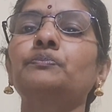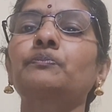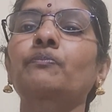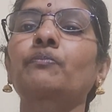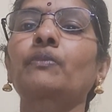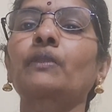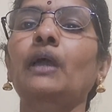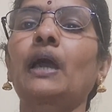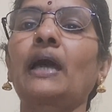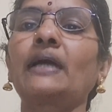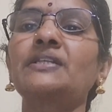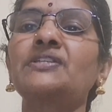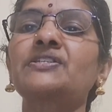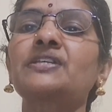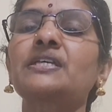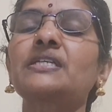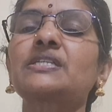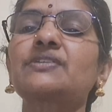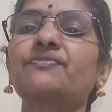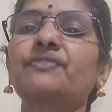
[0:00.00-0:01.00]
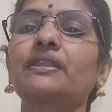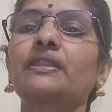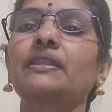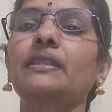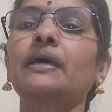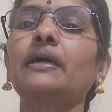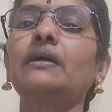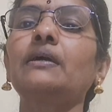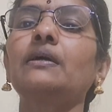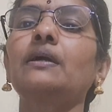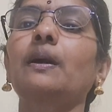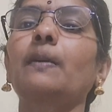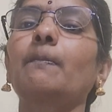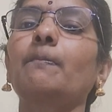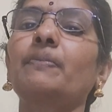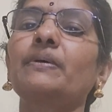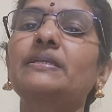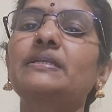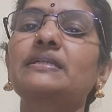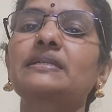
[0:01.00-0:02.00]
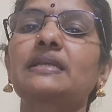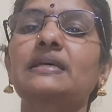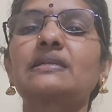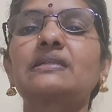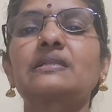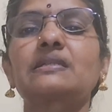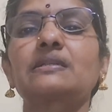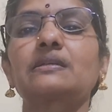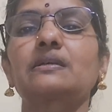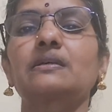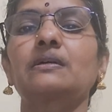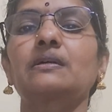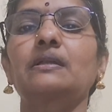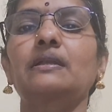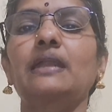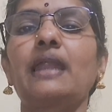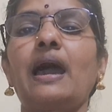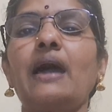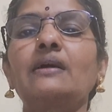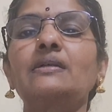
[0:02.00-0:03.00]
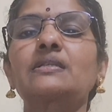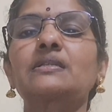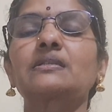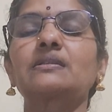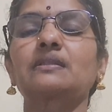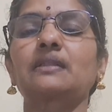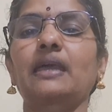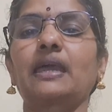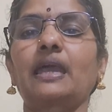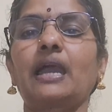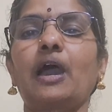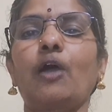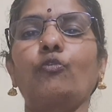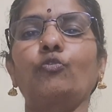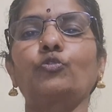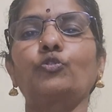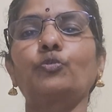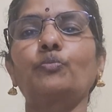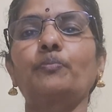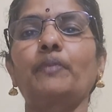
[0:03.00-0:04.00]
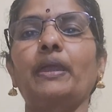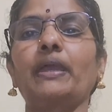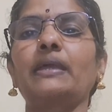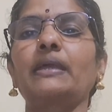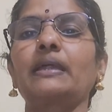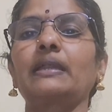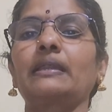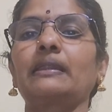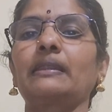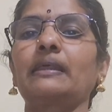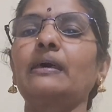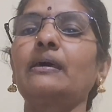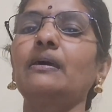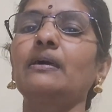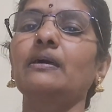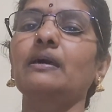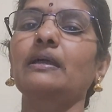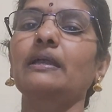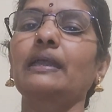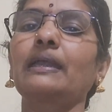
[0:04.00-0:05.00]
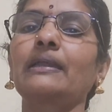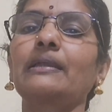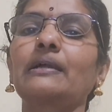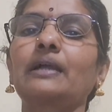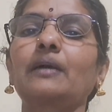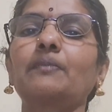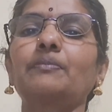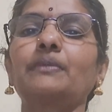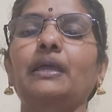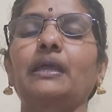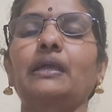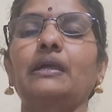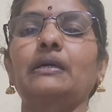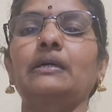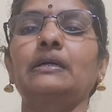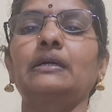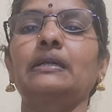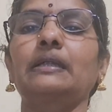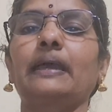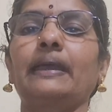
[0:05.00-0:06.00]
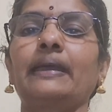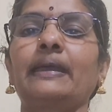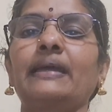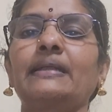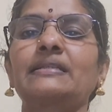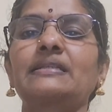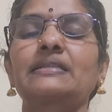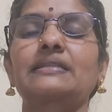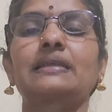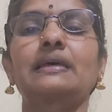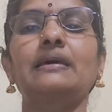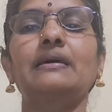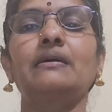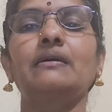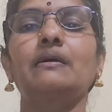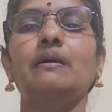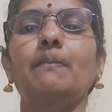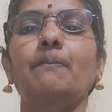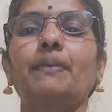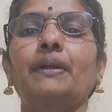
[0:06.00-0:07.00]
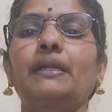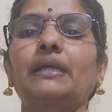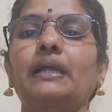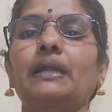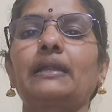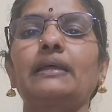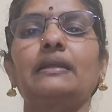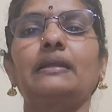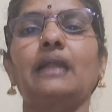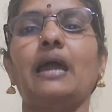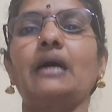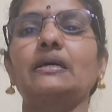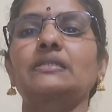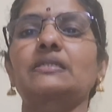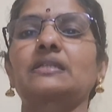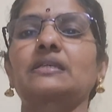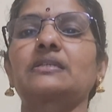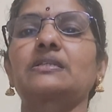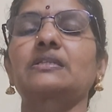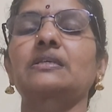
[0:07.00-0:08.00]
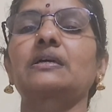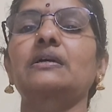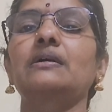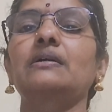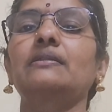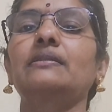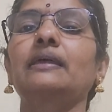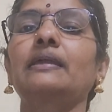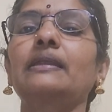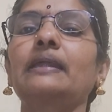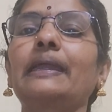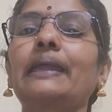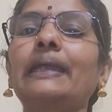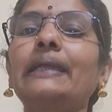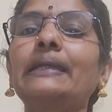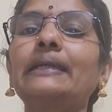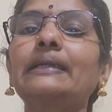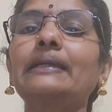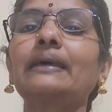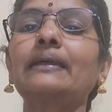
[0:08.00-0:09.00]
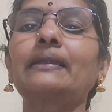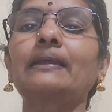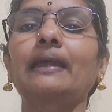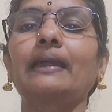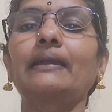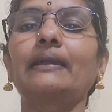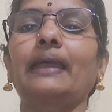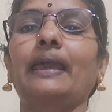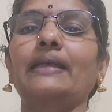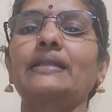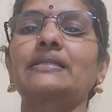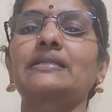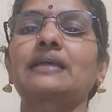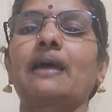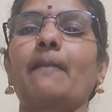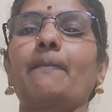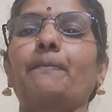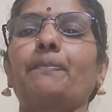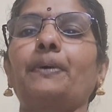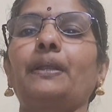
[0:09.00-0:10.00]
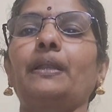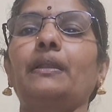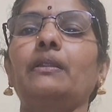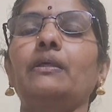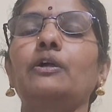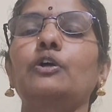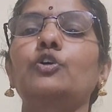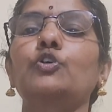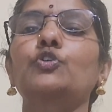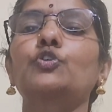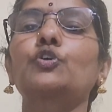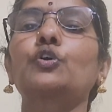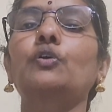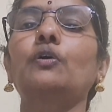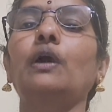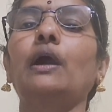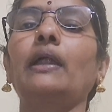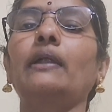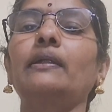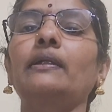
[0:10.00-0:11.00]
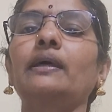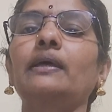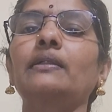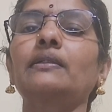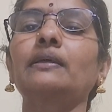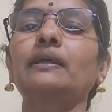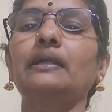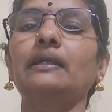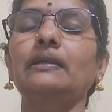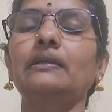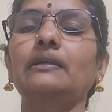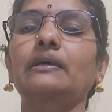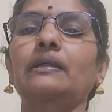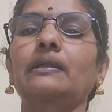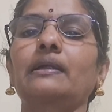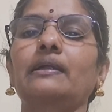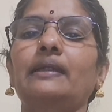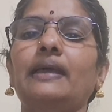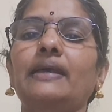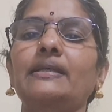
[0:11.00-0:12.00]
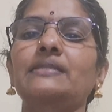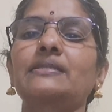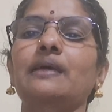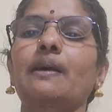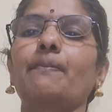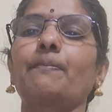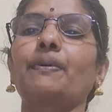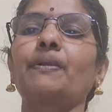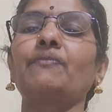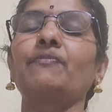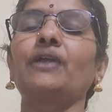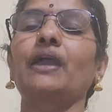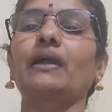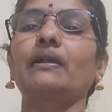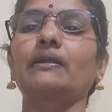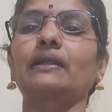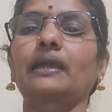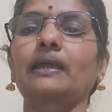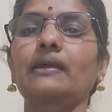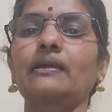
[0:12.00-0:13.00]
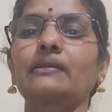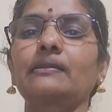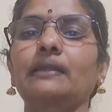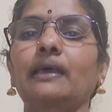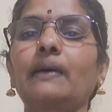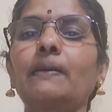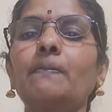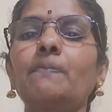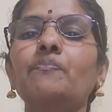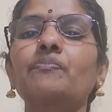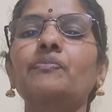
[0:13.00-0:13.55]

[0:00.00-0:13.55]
adjust with the business loss they have to make in the income they earned against the particular losses. Then inter-head example. So under the inter-head example we are taking the